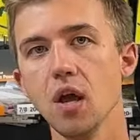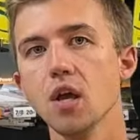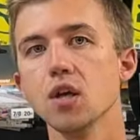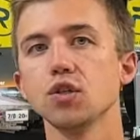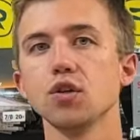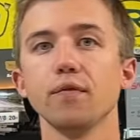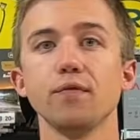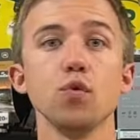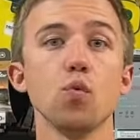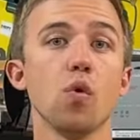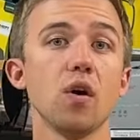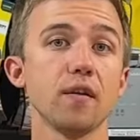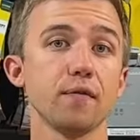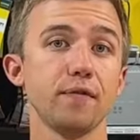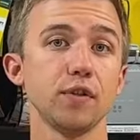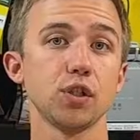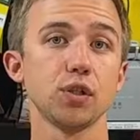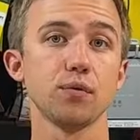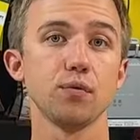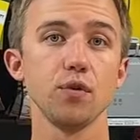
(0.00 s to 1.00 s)
So if you want to
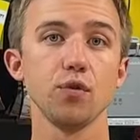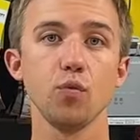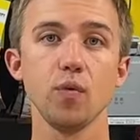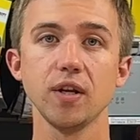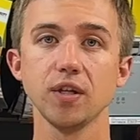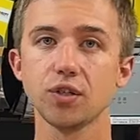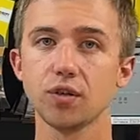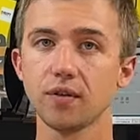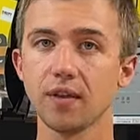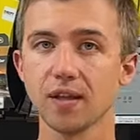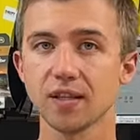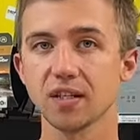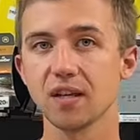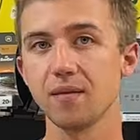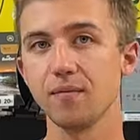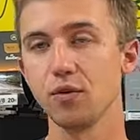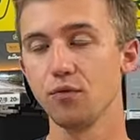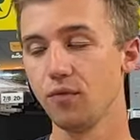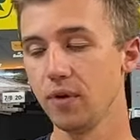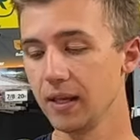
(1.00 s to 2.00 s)
fish through the winter, that's
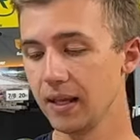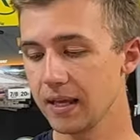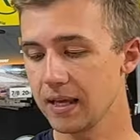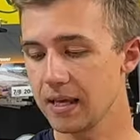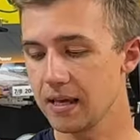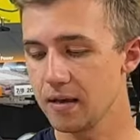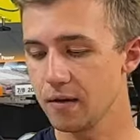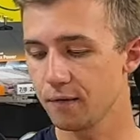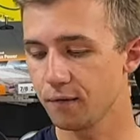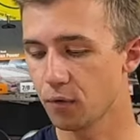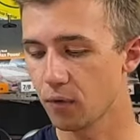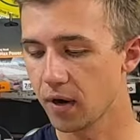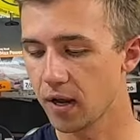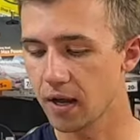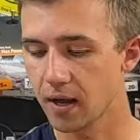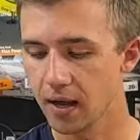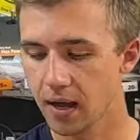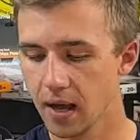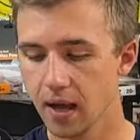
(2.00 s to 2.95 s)
going to be really key for you.